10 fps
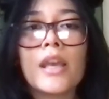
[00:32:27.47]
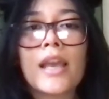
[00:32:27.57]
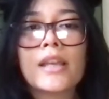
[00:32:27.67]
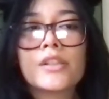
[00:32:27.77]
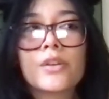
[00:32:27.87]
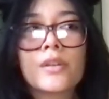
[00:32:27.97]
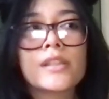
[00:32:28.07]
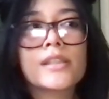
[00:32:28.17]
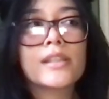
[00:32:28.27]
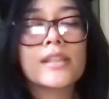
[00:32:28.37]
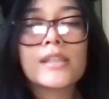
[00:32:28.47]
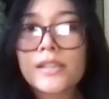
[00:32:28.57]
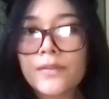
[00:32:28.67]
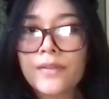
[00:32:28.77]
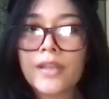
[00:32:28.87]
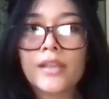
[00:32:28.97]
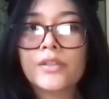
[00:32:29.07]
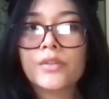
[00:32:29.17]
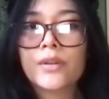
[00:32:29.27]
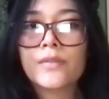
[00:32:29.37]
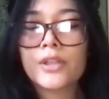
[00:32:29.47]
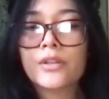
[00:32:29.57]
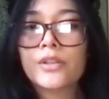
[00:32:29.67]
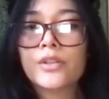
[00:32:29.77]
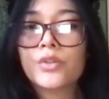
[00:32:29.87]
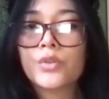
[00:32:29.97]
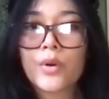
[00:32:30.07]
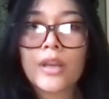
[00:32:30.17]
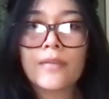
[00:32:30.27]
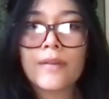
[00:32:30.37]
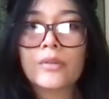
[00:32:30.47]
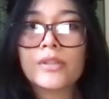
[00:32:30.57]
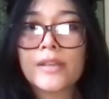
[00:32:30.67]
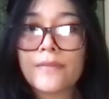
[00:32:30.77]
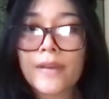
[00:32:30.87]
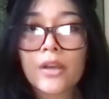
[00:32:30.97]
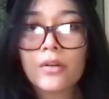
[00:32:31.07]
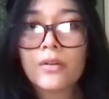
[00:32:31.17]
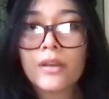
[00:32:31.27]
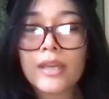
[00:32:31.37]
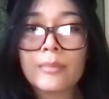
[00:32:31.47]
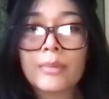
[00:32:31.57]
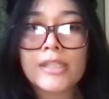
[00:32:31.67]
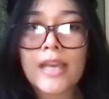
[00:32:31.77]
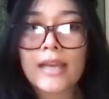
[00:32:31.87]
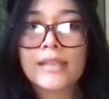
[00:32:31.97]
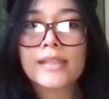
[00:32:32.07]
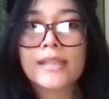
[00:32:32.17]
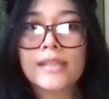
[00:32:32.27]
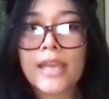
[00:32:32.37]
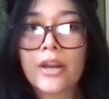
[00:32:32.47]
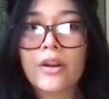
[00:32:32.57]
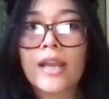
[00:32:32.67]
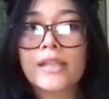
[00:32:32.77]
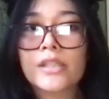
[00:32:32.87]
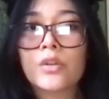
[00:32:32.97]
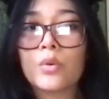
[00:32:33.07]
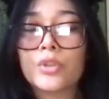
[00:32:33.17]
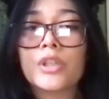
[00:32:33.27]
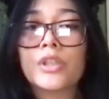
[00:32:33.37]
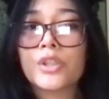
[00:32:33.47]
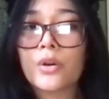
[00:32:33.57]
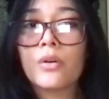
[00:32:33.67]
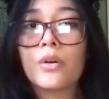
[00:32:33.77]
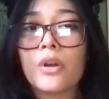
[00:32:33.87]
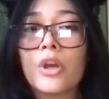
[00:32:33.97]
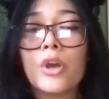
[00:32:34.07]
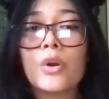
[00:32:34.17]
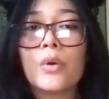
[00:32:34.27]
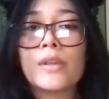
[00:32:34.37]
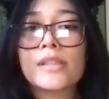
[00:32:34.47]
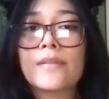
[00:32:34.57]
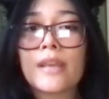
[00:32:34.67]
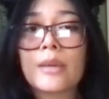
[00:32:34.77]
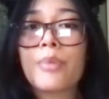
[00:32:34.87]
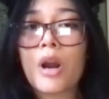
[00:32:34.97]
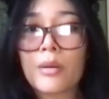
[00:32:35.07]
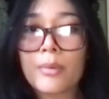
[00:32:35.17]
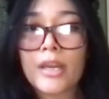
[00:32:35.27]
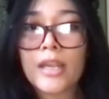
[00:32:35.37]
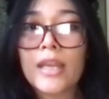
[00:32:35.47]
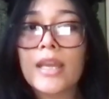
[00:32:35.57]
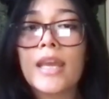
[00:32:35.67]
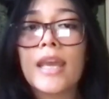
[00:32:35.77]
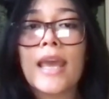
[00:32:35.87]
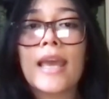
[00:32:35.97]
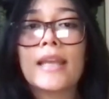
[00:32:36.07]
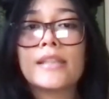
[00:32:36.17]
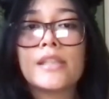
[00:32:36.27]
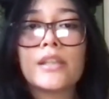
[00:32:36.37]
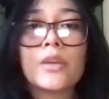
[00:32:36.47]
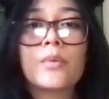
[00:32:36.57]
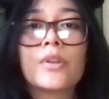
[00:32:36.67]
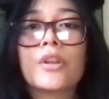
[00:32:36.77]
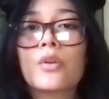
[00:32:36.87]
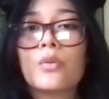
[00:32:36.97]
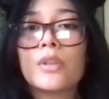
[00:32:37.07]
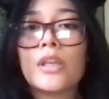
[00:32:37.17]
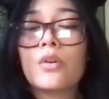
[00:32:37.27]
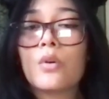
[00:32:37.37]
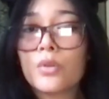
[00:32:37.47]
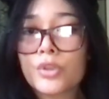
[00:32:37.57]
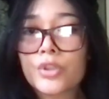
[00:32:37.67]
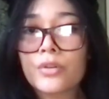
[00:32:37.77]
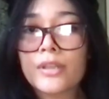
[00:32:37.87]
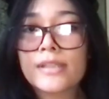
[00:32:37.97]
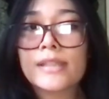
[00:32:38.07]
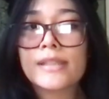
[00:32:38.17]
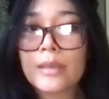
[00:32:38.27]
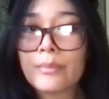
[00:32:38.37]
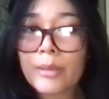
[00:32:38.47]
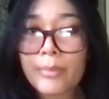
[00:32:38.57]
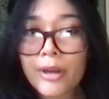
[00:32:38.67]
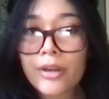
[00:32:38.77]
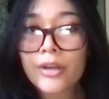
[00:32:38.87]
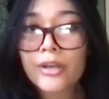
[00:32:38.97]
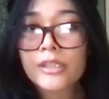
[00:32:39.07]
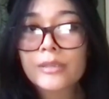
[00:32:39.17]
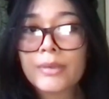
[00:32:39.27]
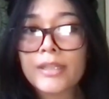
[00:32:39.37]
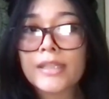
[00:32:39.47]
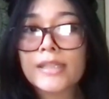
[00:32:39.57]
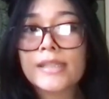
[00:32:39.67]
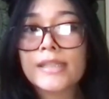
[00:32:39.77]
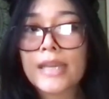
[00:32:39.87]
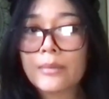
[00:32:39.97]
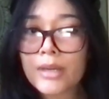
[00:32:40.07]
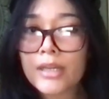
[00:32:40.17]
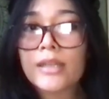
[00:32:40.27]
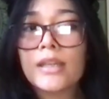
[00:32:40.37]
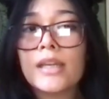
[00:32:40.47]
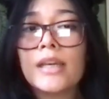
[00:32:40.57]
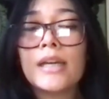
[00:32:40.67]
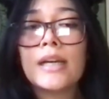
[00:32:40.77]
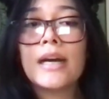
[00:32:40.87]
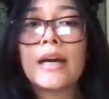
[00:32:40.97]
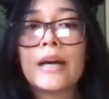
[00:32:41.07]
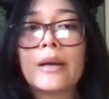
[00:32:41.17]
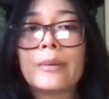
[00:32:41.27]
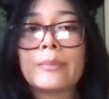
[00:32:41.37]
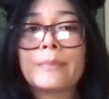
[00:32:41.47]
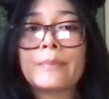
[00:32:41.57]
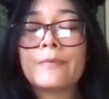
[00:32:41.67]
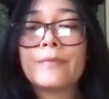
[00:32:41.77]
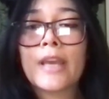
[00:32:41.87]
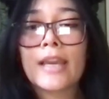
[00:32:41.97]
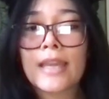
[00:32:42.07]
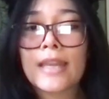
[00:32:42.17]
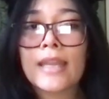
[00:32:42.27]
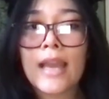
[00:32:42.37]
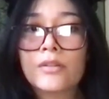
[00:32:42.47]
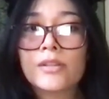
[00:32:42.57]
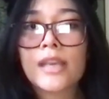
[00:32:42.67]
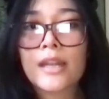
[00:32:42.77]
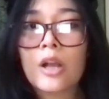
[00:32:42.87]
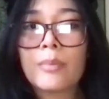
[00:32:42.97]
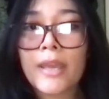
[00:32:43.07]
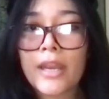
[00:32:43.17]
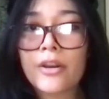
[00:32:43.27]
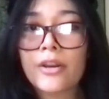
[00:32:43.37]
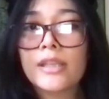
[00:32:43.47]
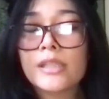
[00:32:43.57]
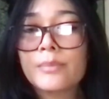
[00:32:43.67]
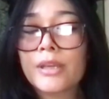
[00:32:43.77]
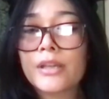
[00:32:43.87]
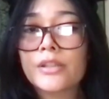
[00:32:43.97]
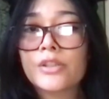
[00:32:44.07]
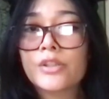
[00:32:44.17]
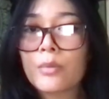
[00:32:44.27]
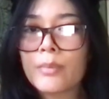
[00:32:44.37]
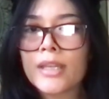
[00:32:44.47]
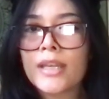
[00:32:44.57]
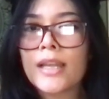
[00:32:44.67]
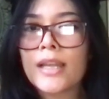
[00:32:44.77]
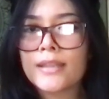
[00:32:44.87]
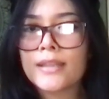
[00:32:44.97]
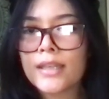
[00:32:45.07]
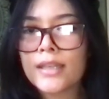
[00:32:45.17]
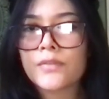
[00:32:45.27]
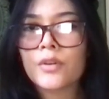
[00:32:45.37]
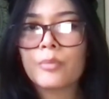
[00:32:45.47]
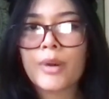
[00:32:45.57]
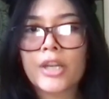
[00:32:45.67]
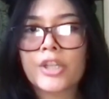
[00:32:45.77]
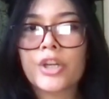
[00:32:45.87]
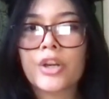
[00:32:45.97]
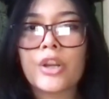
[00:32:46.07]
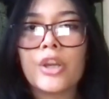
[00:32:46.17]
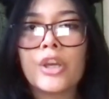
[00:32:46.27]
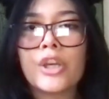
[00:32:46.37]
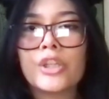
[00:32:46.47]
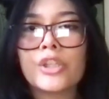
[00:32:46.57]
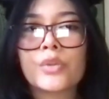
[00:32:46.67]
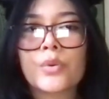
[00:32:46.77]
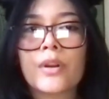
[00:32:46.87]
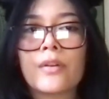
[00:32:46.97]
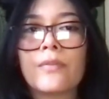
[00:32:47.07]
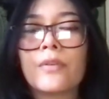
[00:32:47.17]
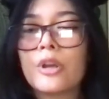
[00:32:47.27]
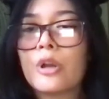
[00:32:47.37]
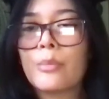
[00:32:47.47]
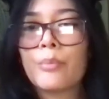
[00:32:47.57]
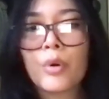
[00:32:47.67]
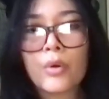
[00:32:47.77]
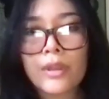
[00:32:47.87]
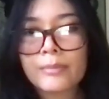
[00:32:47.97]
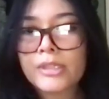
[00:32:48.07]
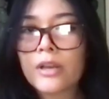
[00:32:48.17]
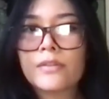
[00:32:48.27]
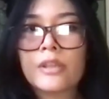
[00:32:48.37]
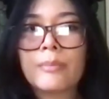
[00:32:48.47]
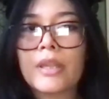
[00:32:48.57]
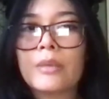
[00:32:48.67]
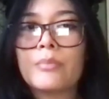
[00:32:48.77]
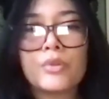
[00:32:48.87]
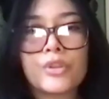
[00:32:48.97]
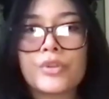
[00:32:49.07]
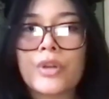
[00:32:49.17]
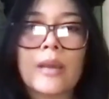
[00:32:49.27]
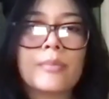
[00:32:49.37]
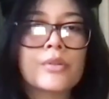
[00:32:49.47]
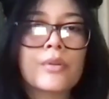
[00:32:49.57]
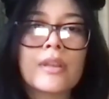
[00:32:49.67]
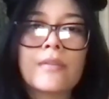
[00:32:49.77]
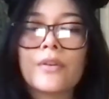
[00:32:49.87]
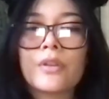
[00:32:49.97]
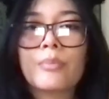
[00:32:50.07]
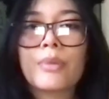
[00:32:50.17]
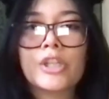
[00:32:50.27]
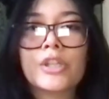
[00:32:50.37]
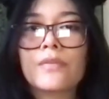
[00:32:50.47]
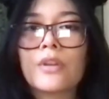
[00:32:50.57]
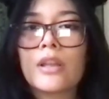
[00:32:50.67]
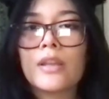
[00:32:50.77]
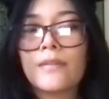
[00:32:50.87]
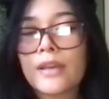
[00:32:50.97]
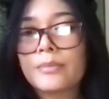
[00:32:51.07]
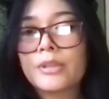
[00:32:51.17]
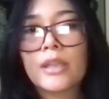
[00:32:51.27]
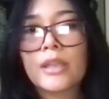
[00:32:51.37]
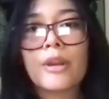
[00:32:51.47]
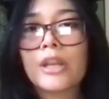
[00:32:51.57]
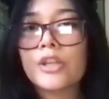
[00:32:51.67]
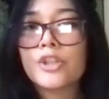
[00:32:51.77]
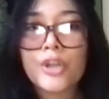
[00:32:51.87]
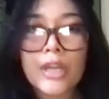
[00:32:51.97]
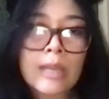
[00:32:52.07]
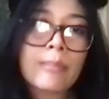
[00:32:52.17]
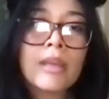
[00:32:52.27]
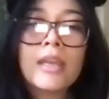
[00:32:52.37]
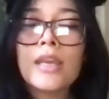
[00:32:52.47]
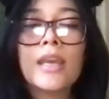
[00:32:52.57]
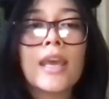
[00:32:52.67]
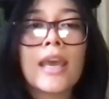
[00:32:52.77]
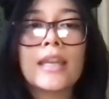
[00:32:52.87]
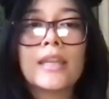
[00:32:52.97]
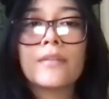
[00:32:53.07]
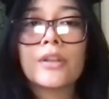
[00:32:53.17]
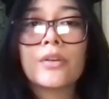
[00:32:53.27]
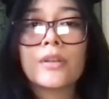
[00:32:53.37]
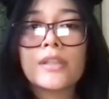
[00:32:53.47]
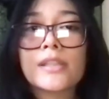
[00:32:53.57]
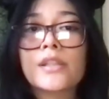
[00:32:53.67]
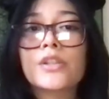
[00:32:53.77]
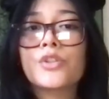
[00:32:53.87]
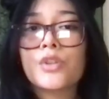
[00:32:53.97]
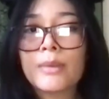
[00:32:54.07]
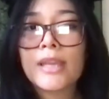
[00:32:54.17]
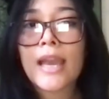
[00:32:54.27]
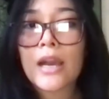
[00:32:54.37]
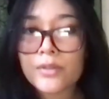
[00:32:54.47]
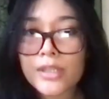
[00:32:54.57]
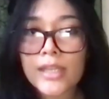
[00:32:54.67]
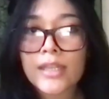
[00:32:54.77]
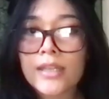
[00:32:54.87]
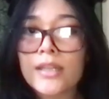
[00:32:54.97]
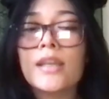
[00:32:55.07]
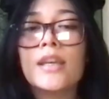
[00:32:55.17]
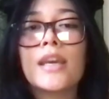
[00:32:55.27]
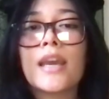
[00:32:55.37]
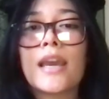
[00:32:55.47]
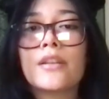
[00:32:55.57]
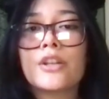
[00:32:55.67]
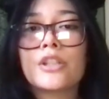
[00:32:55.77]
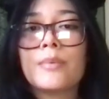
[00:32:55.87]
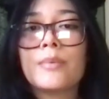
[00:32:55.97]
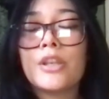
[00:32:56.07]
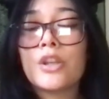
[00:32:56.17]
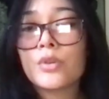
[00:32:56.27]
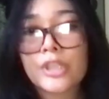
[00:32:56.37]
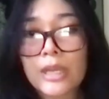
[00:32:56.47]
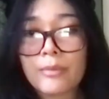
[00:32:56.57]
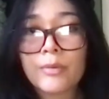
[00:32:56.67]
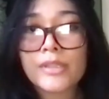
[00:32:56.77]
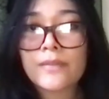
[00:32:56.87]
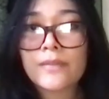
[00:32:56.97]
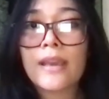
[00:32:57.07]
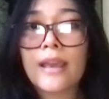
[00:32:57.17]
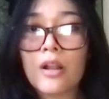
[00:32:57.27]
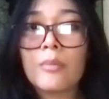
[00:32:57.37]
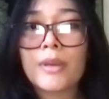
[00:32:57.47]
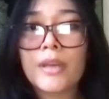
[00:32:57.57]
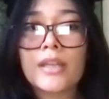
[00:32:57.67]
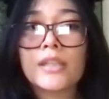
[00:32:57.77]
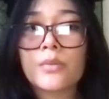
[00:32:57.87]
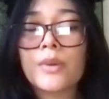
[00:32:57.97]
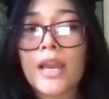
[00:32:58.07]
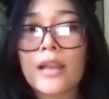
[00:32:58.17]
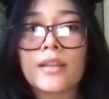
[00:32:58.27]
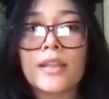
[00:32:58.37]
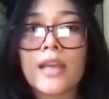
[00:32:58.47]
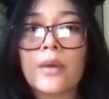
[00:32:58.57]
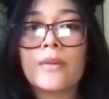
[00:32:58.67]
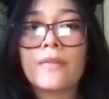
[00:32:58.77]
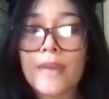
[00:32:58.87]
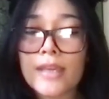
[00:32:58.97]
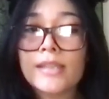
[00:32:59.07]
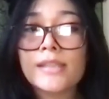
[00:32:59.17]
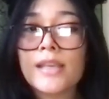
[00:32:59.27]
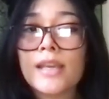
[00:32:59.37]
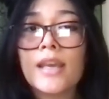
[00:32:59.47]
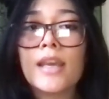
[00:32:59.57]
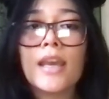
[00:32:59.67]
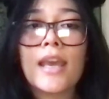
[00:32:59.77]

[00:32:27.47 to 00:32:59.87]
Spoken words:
And so this list of things sort of tells a story of how difficult it can be to access care as an older adult who is living in poverty and dealing with not only cultural and systemic barriers, but the stigma that getting outside help carries because so many Latinas feel pressure to sort of pull themselves up by the bootstraps, or they feel the pressure of not living up to the American dream. And even though this is extremely outdated and there should be no shame in receiving help, it is a reality that we face.